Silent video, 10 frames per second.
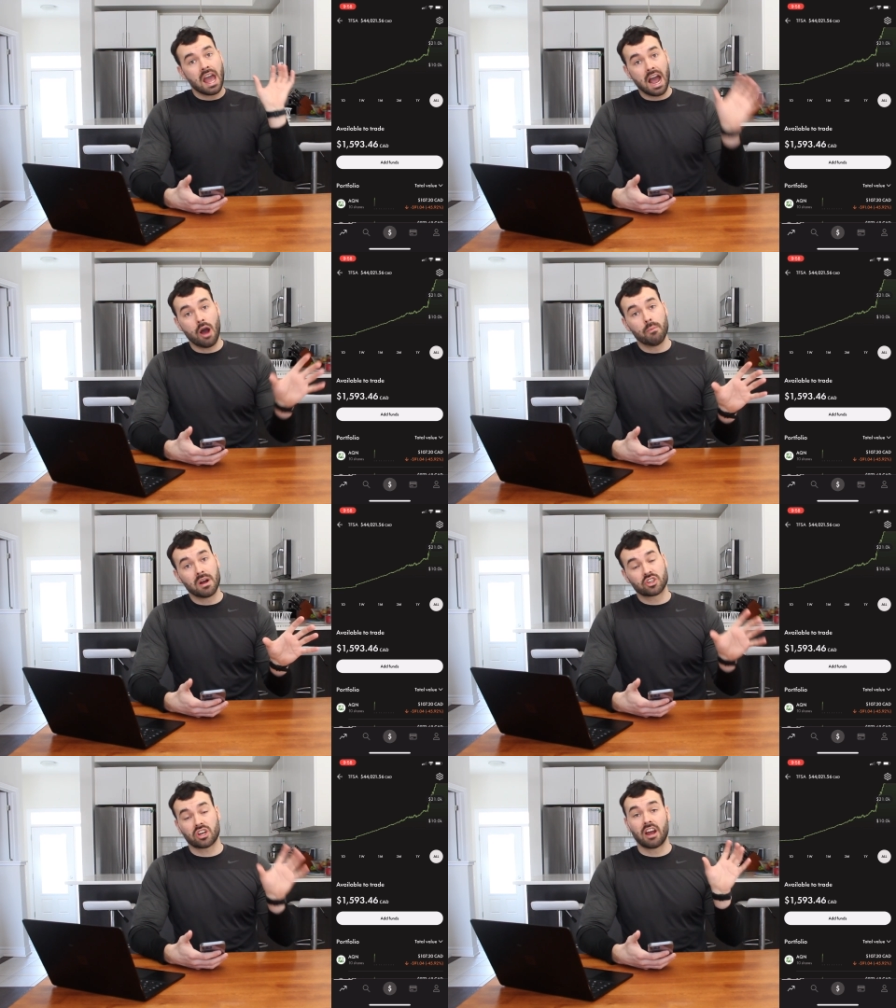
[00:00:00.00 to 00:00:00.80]
how
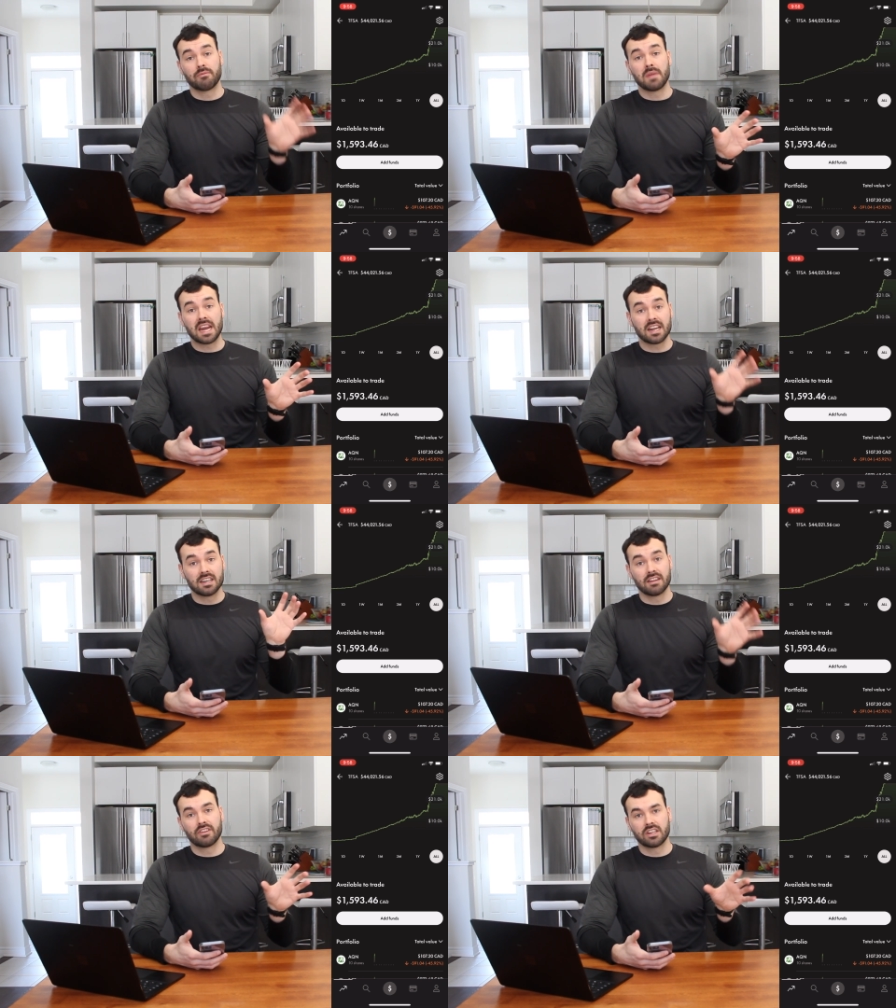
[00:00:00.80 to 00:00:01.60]
much I've made in
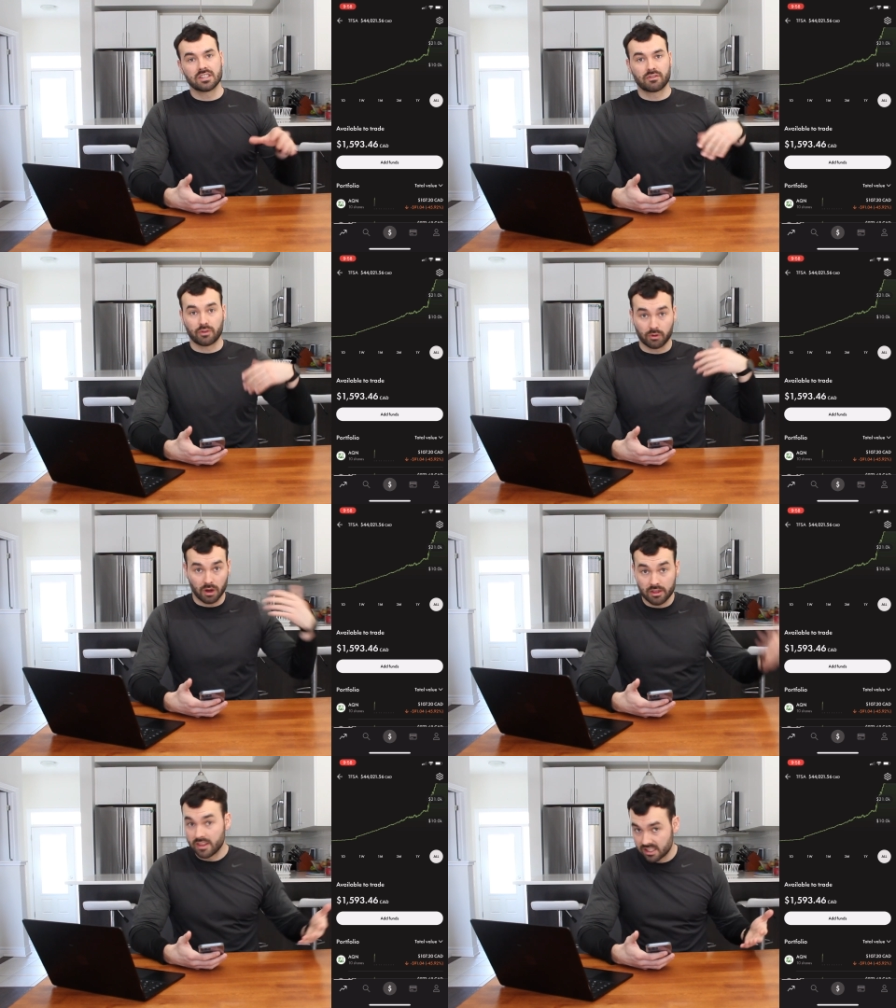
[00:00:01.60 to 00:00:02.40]
dividends for
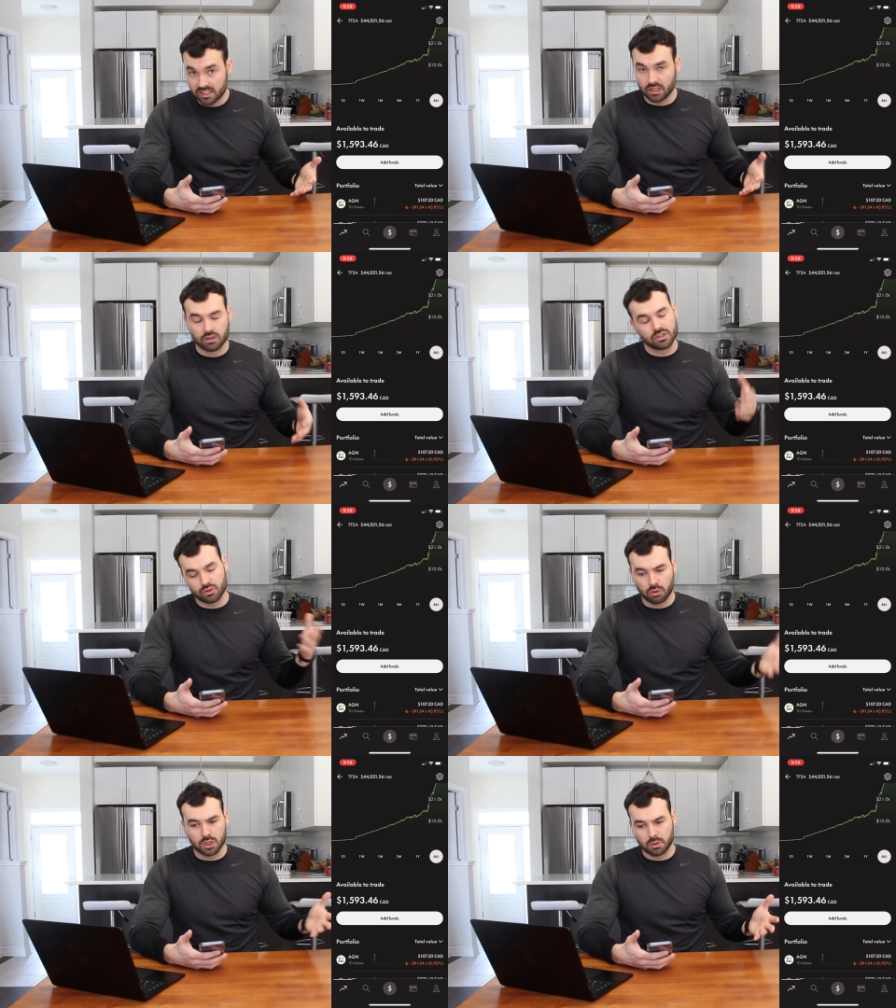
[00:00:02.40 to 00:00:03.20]
this year, so
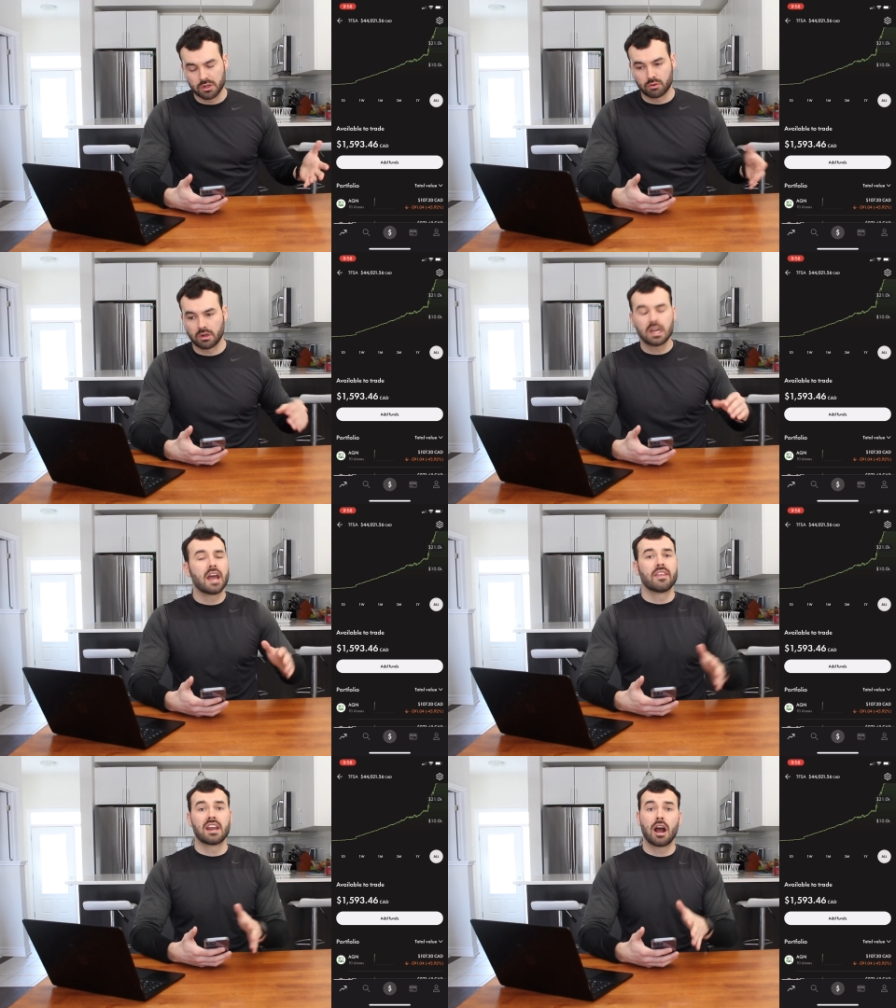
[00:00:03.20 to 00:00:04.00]
2023,
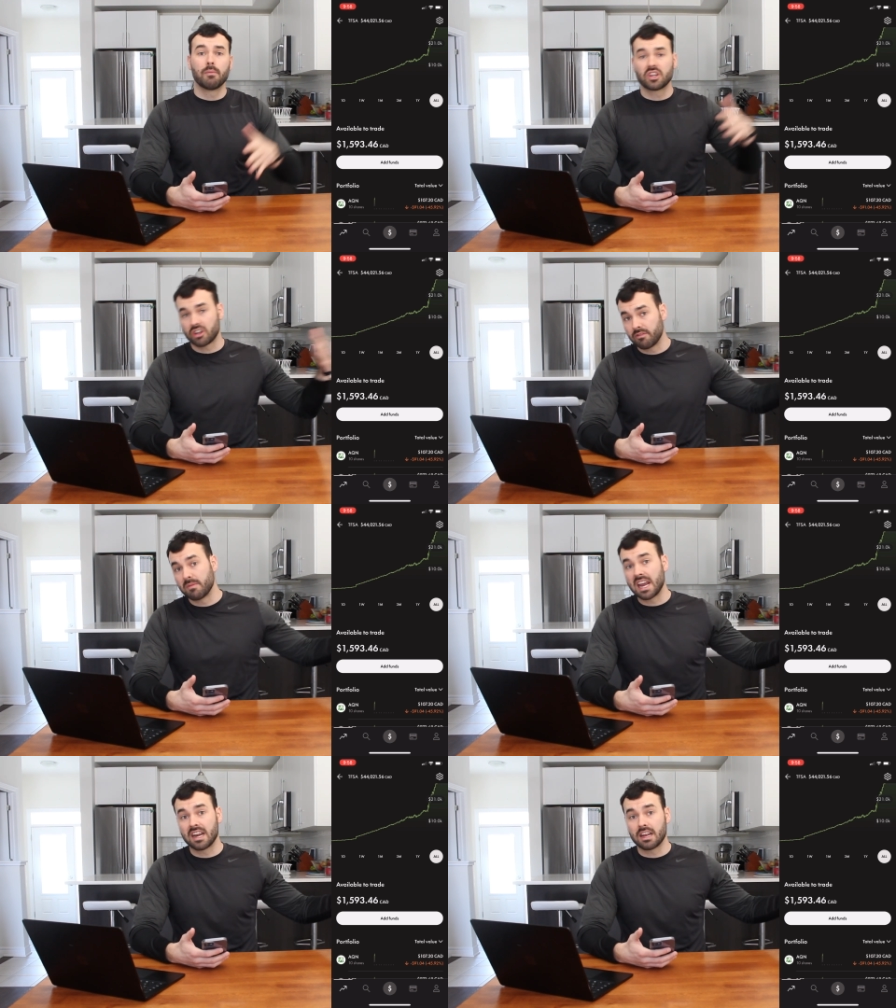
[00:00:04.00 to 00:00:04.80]
and then how much I've
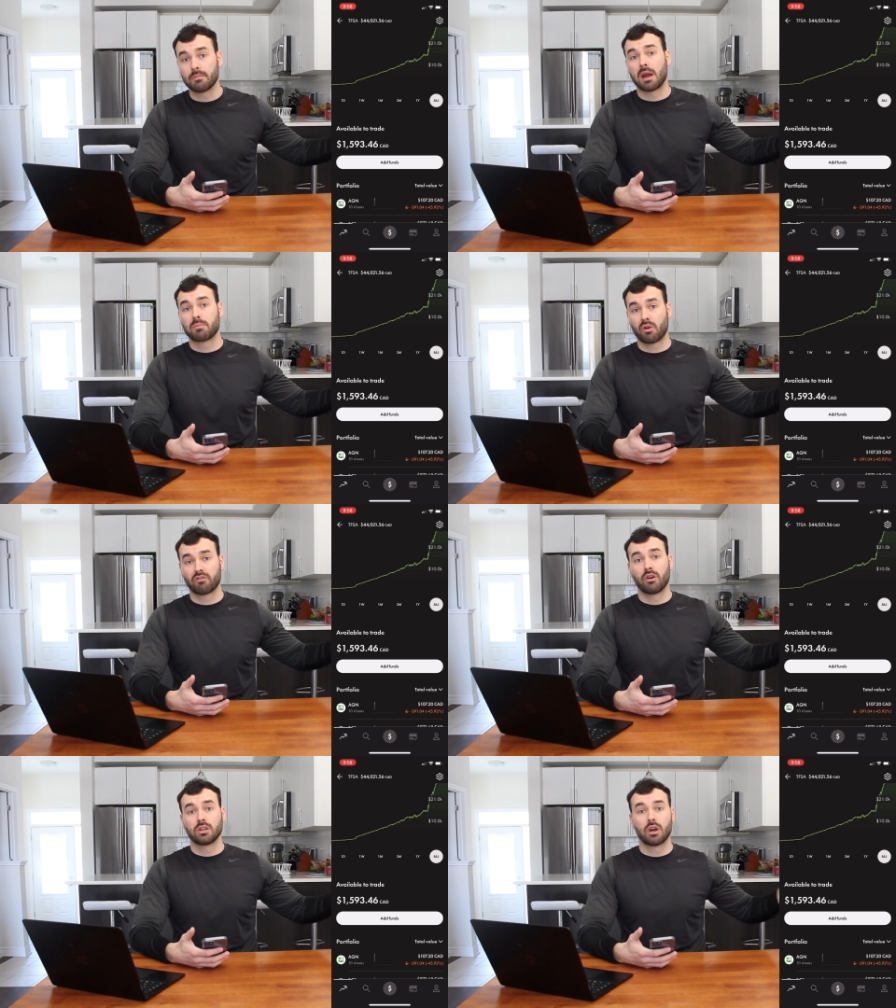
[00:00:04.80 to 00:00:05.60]
made in my
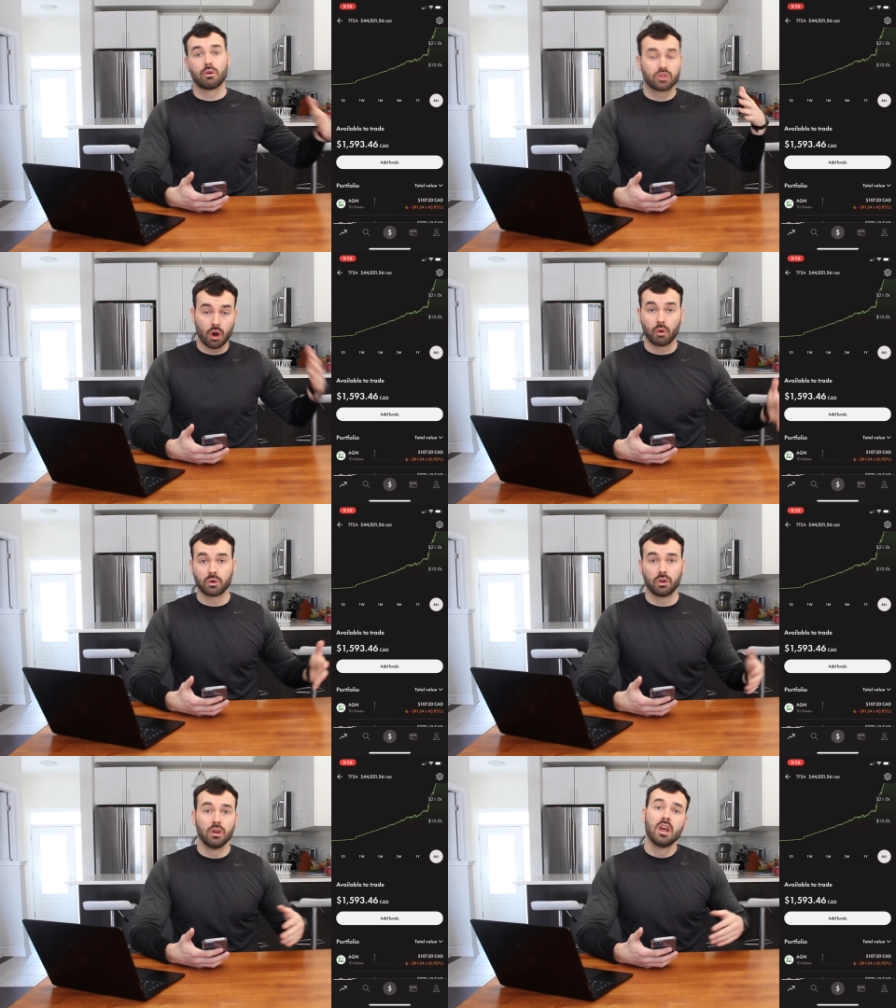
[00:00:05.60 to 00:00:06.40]
portfolio
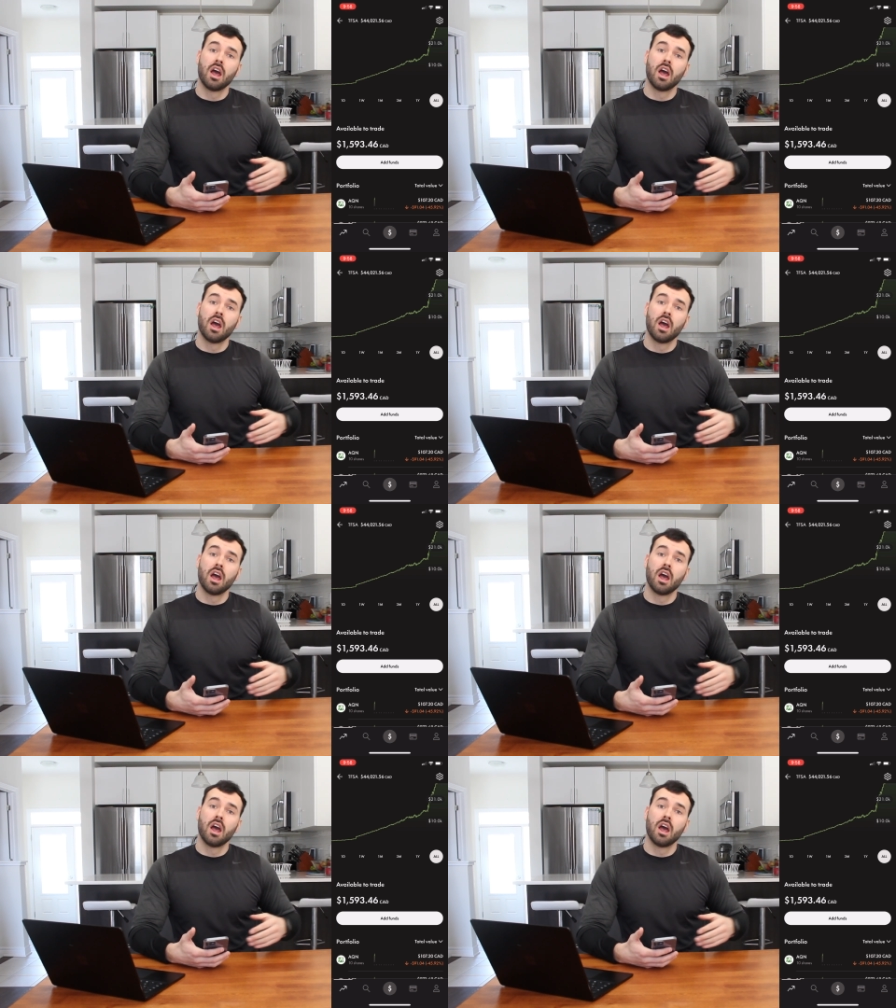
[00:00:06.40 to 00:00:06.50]
total